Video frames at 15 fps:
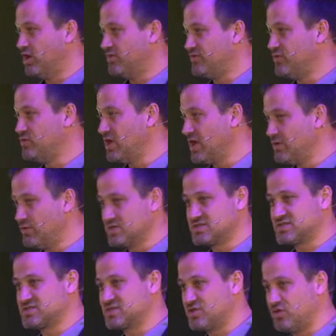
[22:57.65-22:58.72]
If you really want a
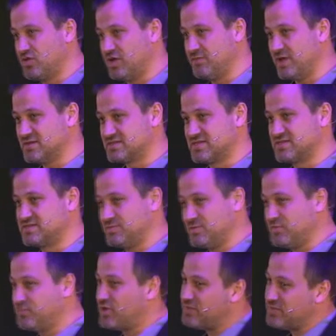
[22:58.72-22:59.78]
secure email system, you
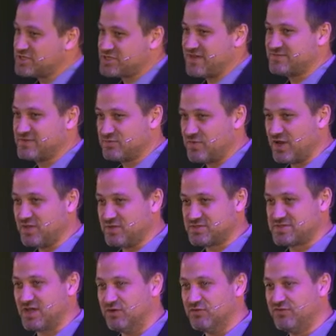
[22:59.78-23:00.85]
pretty much have to run it
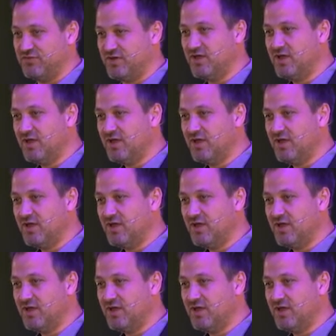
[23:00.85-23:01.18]
yourself.